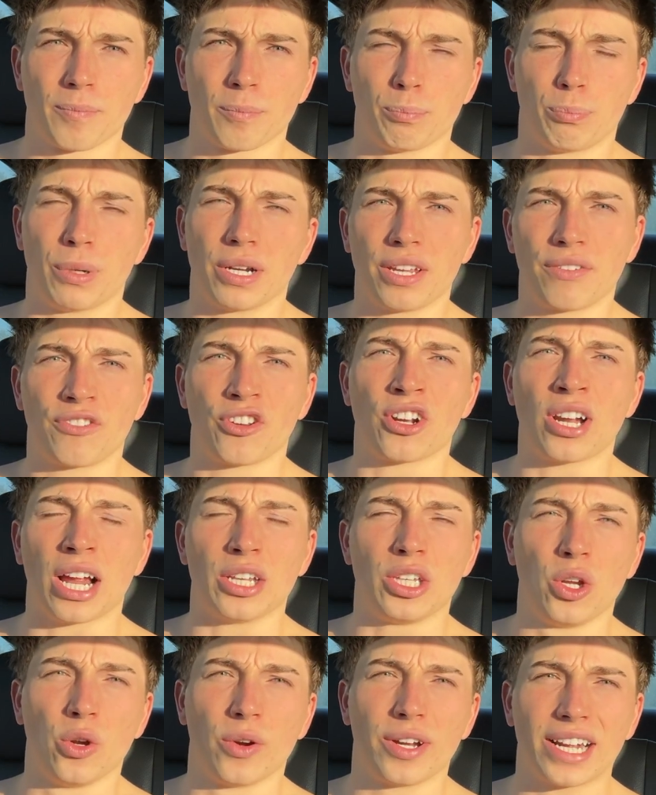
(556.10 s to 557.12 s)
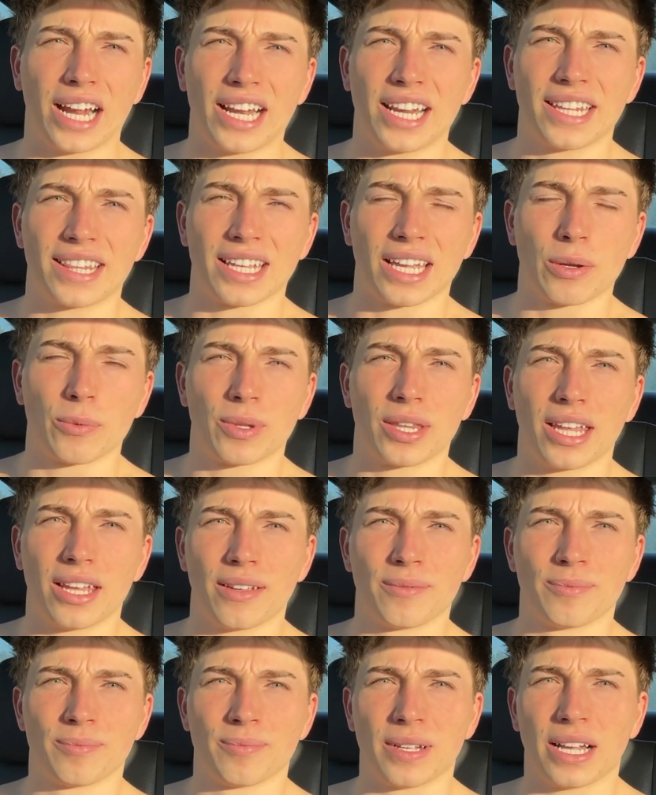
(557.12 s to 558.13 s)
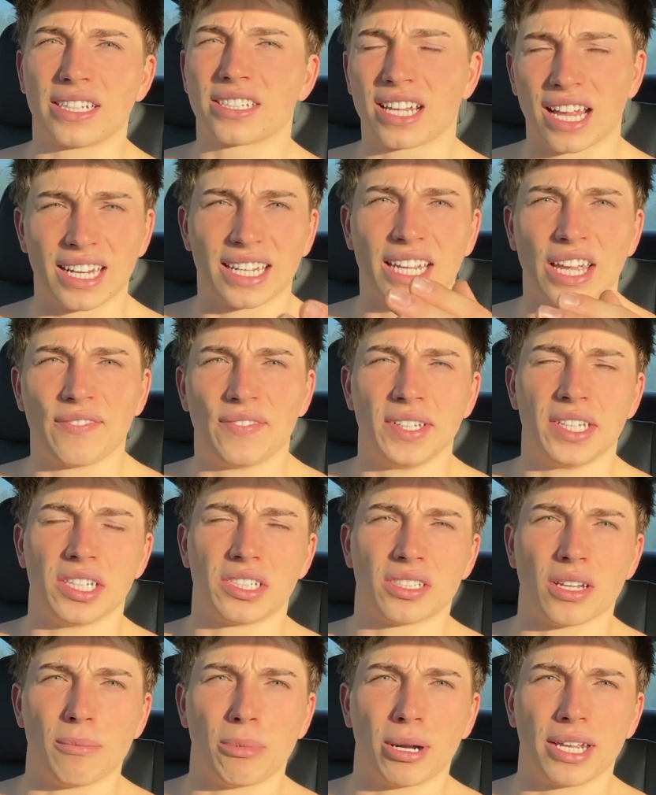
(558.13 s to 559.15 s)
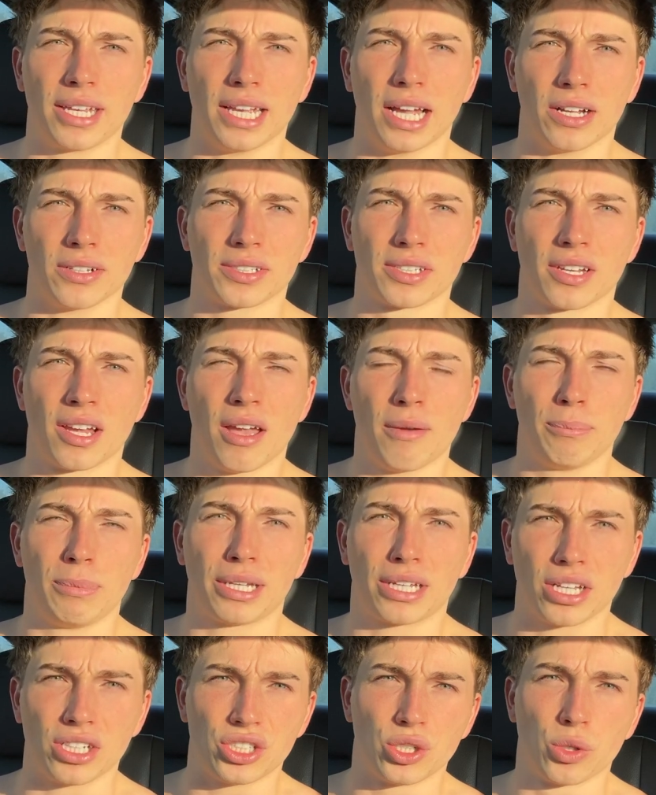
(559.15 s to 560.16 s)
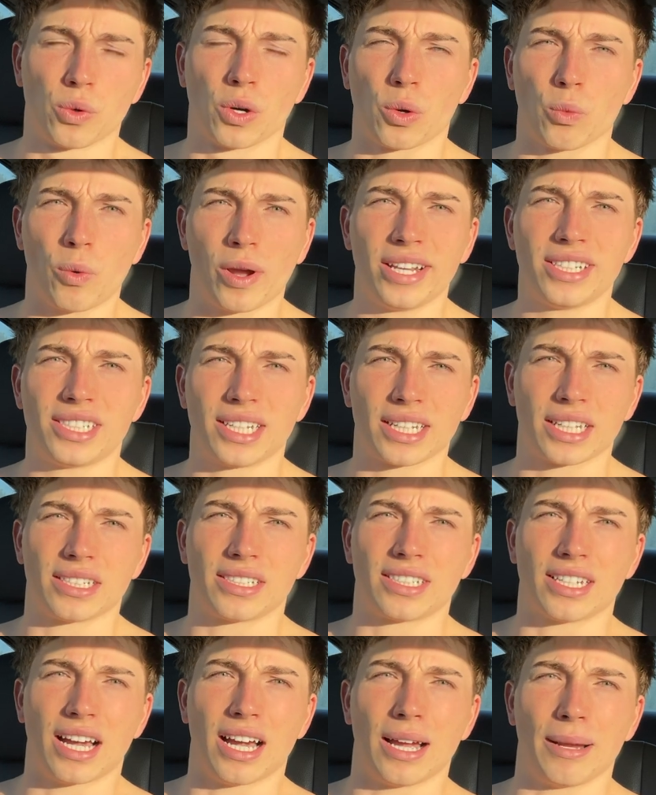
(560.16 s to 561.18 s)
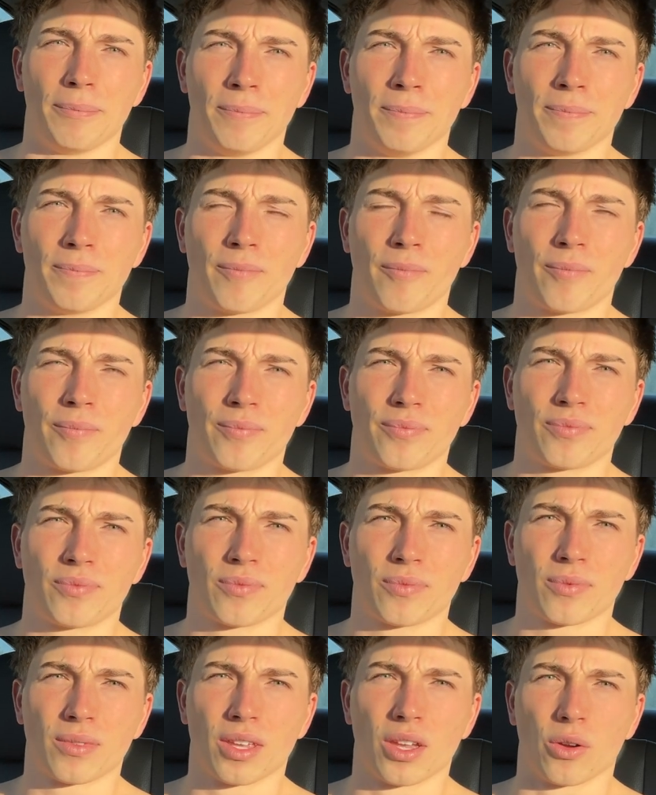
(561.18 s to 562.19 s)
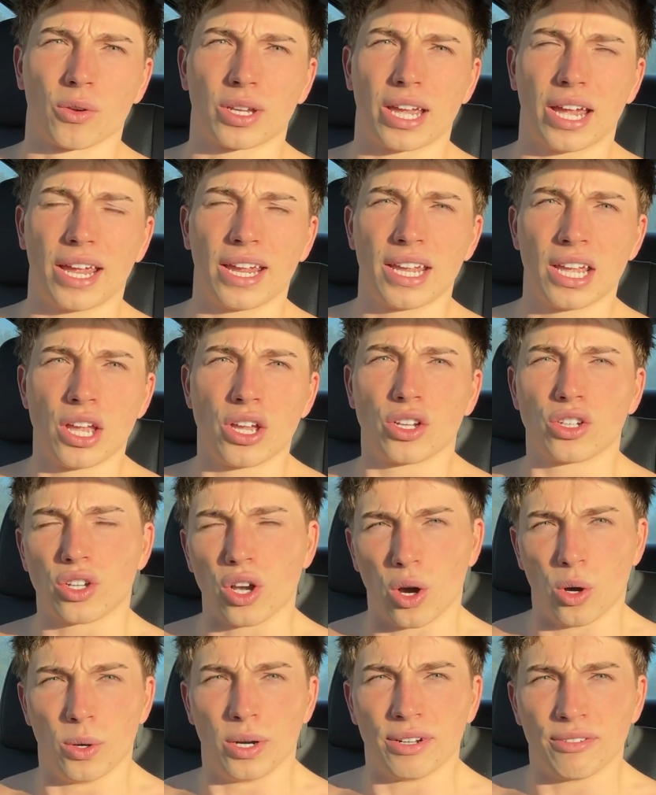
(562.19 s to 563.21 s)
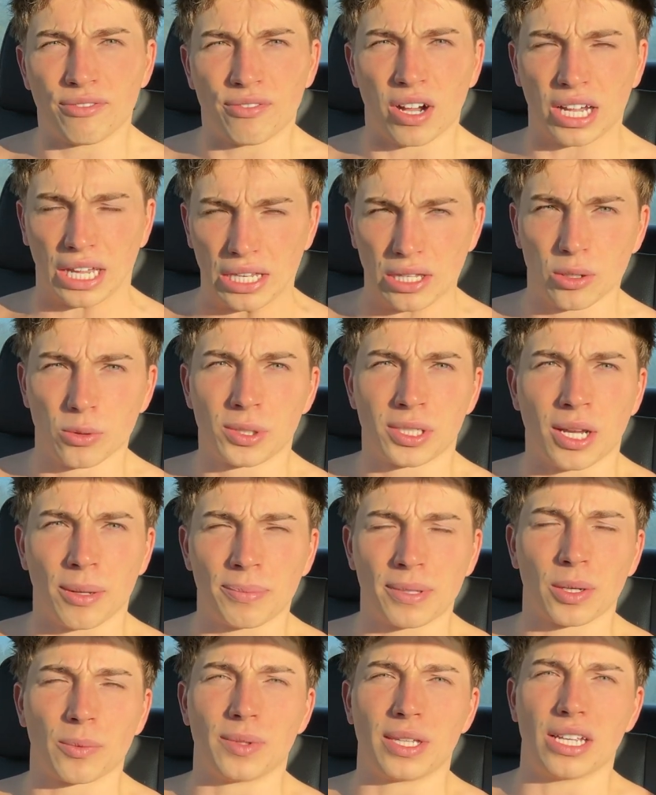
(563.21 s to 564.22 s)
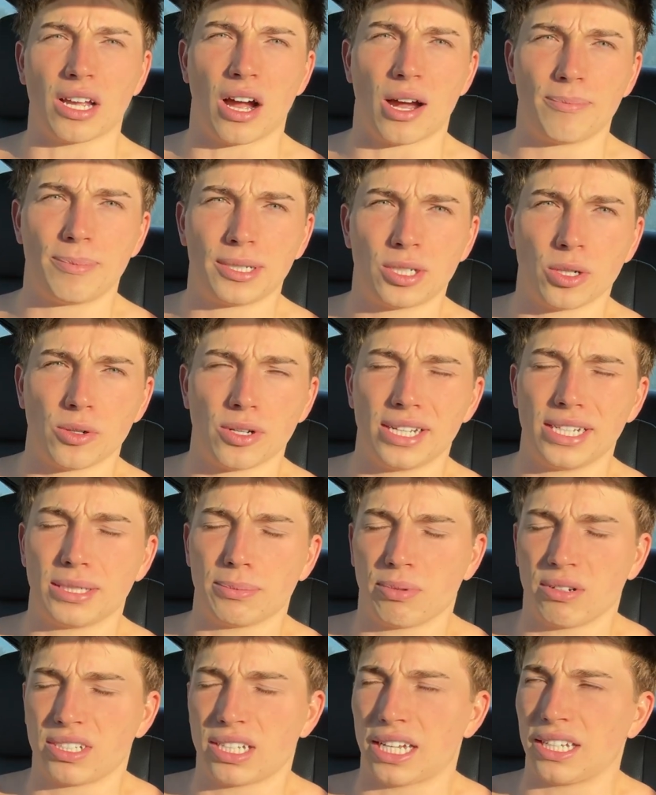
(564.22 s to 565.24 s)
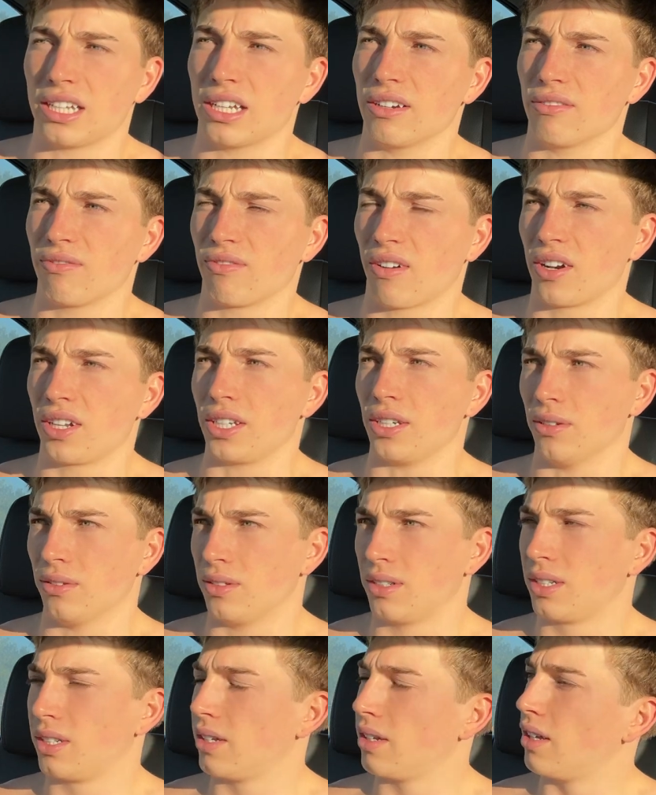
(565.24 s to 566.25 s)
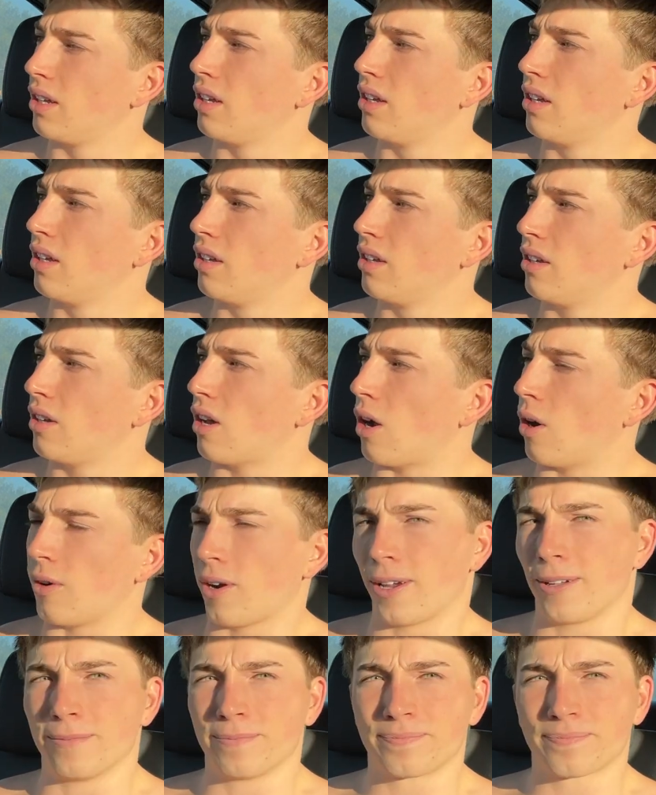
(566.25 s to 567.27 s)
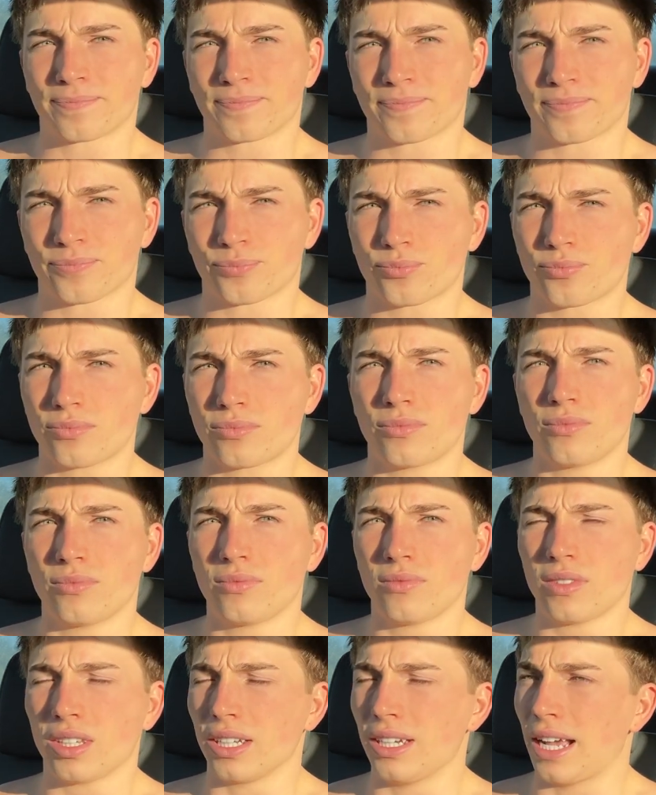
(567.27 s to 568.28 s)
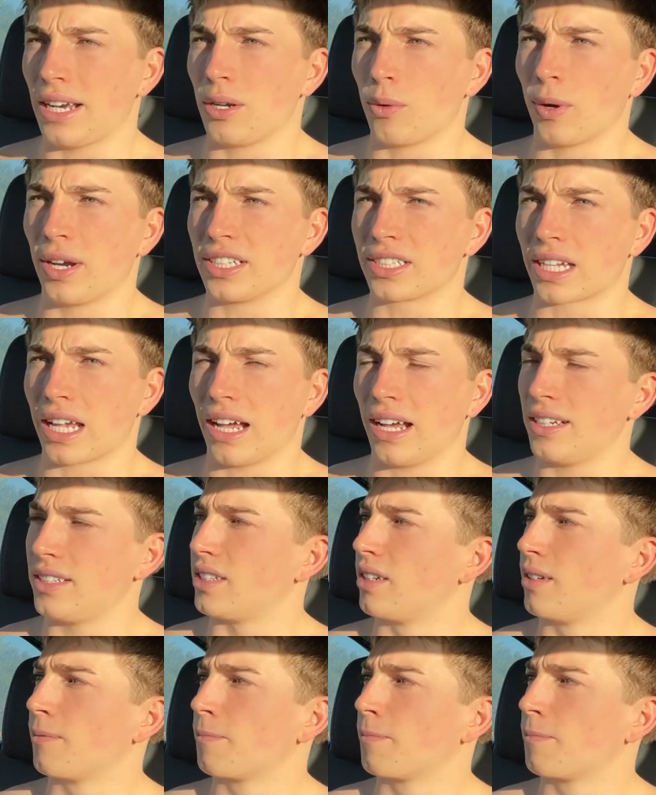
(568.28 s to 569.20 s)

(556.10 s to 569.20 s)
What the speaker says: But if you're not doing anything with it, it's going to give it to somebody else because you are wasting its time. Okay? Go and fucking do something with the opportunities presented in front of you. All right? Anyways, guys,